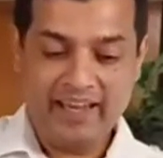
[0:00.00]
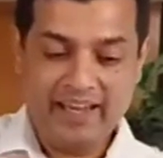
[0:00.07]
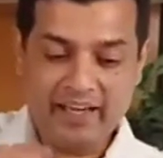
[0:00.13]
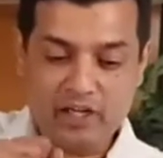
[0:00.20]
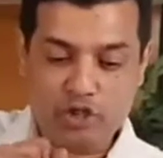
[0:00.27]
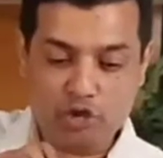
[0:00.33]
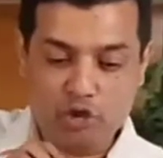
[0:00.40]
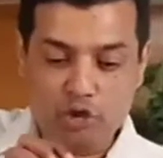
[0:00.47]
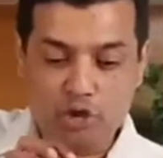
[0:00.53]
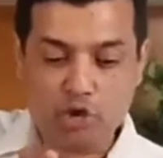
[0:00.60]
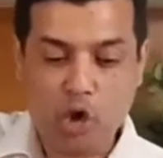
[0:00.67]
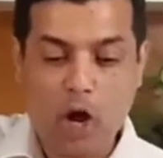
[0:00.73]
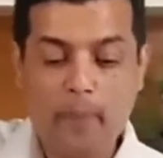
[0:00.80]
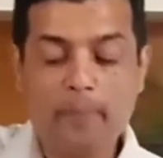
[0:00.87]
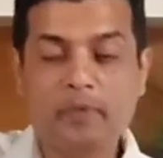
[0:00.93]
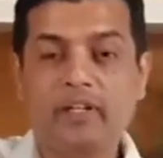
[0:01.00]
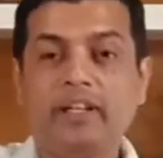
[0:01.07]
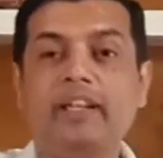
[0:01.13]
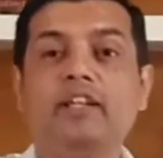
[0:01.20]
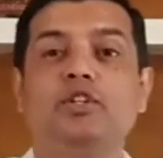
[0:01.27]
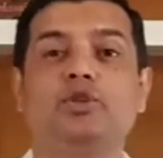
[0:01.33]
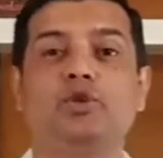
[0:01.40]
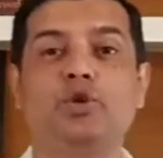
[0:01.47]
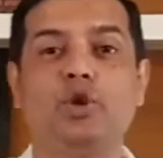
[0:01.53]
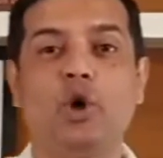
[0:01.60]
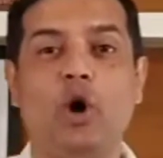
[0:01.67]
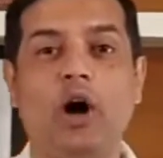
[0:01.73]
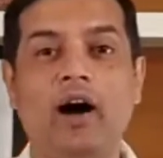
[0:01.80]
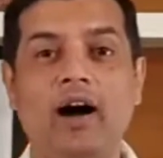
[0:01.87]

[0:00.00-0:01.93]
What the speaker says: It is dropped into your